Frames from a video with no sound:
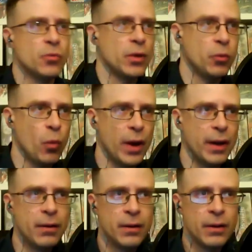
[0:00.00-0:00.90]
with what
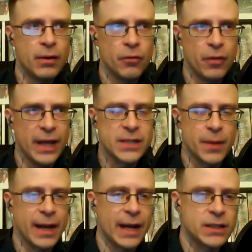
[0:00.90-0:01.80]
fans
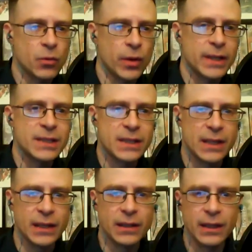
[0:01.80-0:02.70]
might actually want to
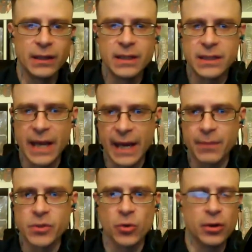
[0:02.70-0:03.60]
see in these
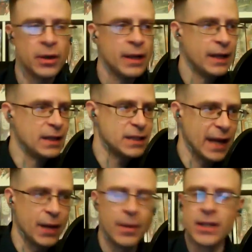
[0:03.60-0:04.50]
games or these
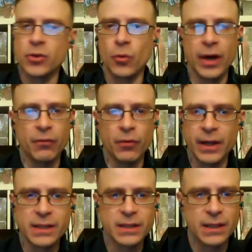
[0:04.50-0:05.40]
animes or whatever it
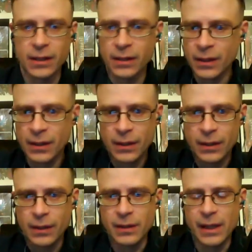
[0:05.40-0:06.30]
is that
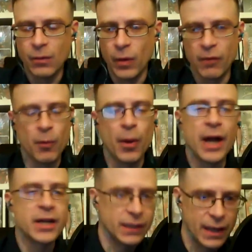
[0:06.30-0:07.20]
whatever
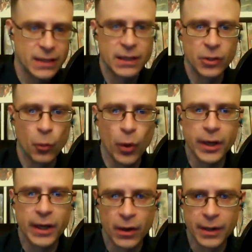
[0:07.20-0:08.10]
project that is that they're
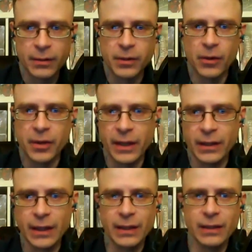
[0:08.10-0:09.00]
working on.
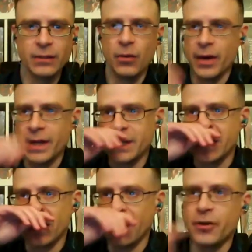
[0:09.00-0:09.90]
They don't
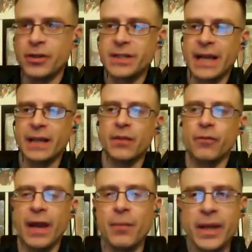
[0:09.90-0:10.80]
necessarily understand the
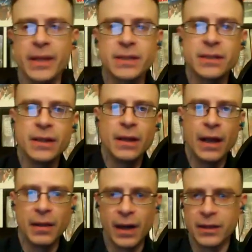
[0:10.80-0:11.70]
fan base.
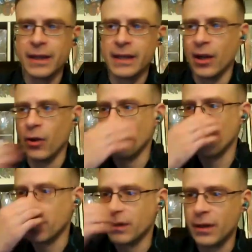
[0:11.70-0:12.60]
I think Yellow
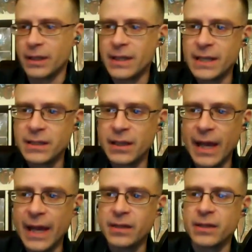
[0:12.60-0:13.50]
could attest to
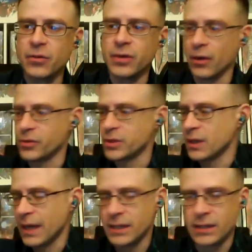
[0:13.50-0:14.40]
that, because I know
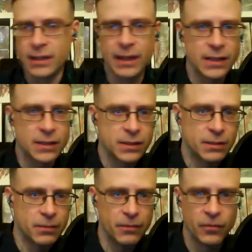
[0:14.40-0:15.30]
Yellow's
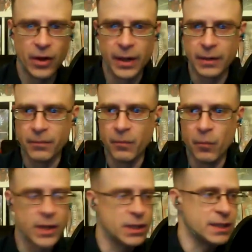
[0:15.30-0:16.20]
he's very
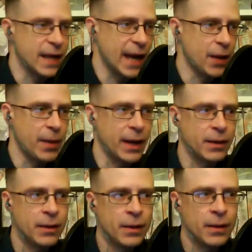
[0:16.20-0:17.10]
much into
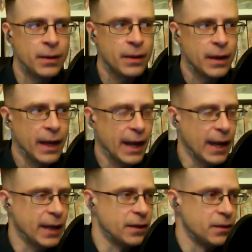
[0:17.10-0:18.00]
anime
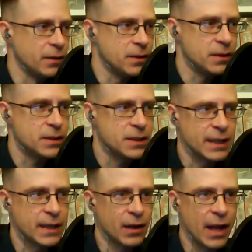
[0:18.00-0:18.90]
and
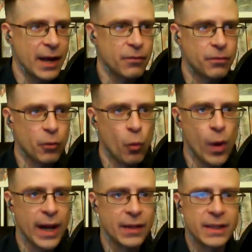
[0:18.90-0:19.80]
seeing a lot of the
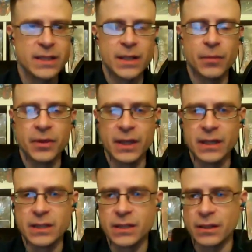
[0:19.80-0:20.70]
way that some of
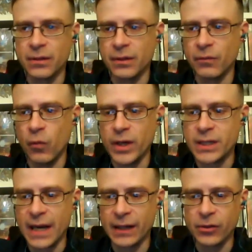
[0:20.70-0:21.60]
these
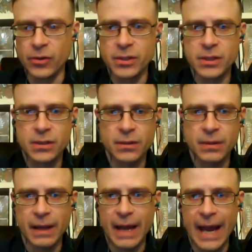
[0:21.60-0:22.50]
voice actors
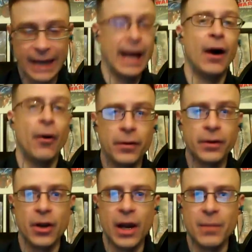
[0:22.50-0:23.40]
act out,
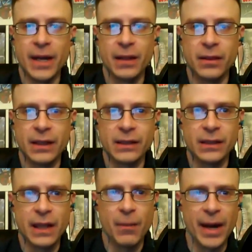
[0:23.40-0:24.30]
and think
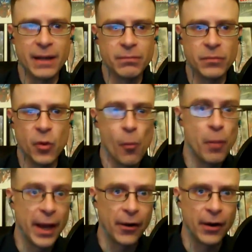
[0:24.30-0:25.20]
that they might know
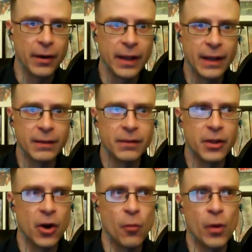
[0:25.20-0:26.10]
better,
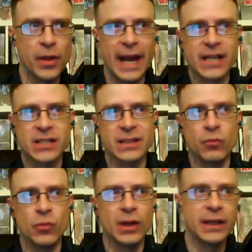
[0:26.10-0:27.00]
when they
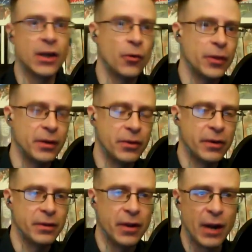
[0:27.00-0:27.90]
actually really don't.
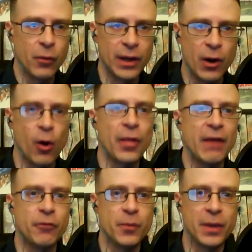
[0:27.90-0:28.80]
They're not really all
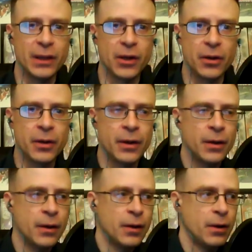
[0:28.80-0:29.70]
that familiar
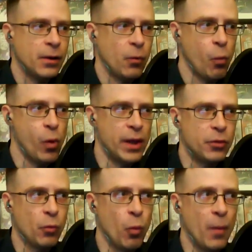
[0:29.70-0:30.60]

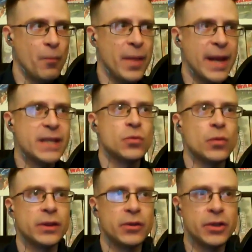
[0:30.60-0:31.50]
with what
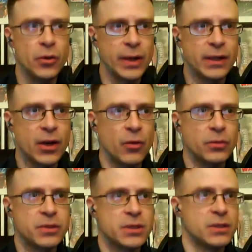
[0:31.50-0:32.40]
makes what they're doing,
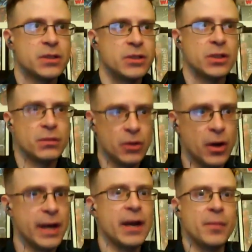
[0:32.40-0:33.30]
such a
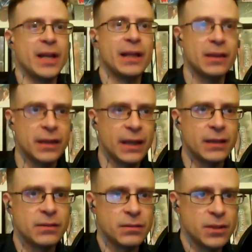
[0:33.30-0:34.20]
good and appealing
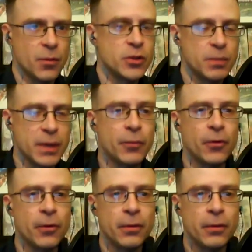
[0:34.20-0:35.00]
thing to most people.